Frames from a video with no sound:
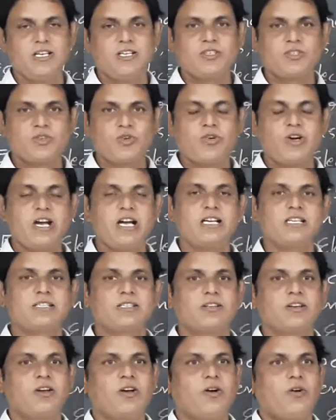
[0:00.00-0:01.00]

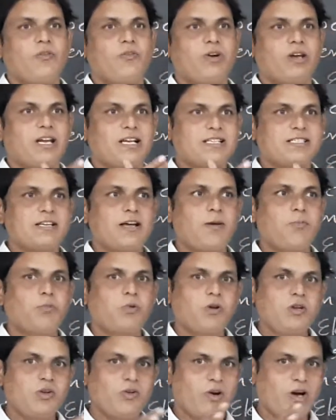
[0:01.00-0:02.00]
Students, for
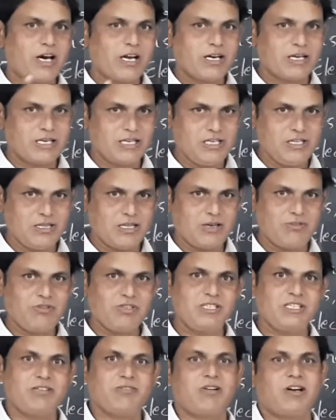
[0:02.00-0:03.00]
example, you are in the
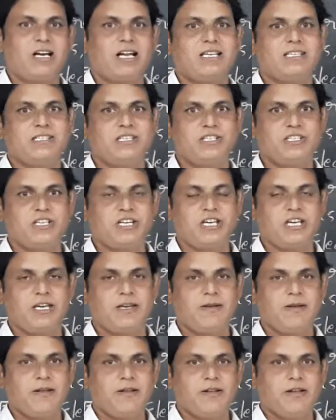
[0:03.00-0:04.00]
Vijayawada city.